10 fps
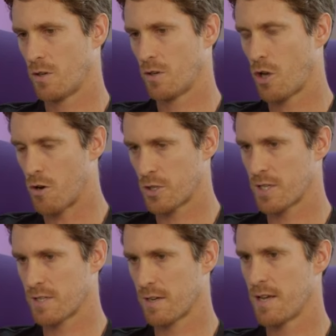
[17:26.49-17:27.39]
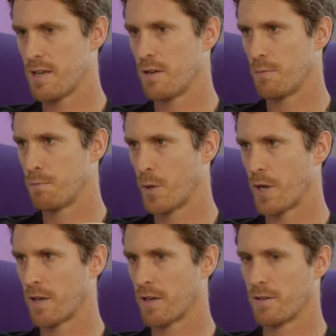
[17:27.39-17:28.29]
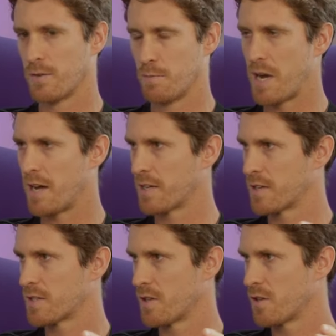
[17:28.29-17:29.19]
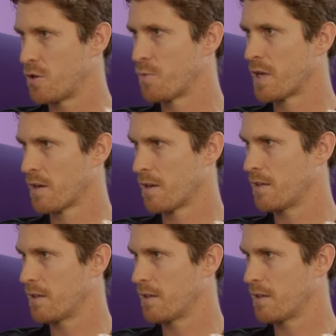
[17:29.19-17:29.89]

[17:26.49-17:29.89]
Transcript: consciously putting Marcus the human